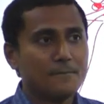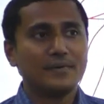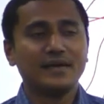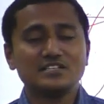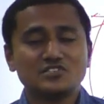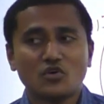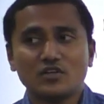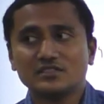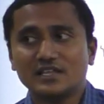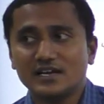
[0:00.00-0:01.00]
Based
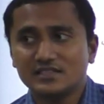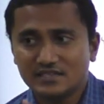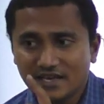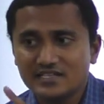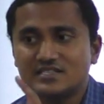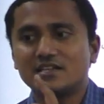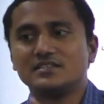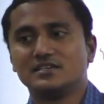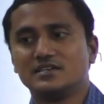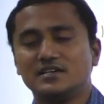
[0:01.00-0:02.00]
on that, they
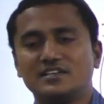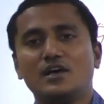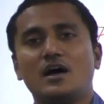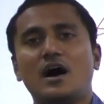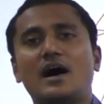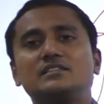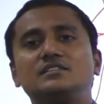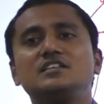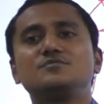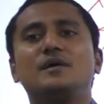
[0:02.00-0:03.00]
said that
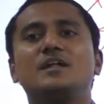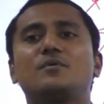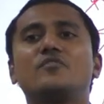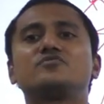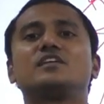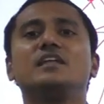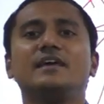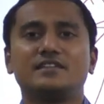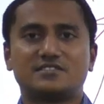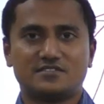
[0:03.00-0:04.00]
Earth is made up of 3
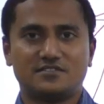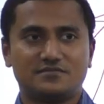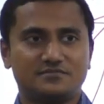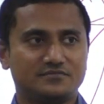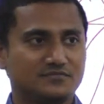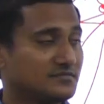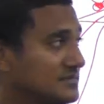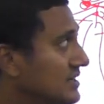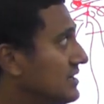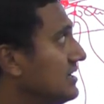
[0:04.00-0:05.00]
layers.
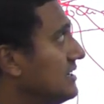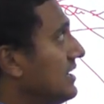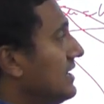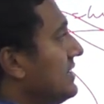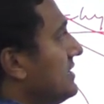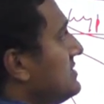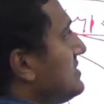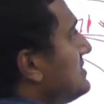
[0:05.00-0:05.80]
This